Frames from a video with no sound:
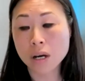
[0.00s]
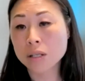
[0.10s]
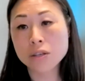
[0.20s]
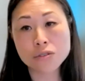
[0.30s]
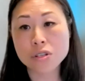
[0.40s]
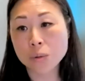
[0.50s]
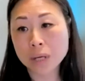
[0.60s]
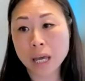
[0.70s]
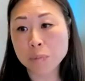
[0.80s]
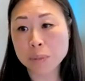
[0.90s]
There's no
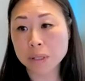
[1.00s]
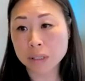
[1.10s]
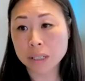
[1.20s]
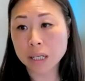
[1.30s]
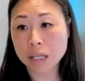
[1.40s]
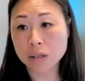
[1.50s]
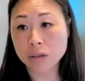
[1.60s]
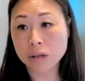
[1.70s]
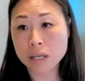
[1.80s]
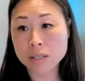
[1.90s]
capability here.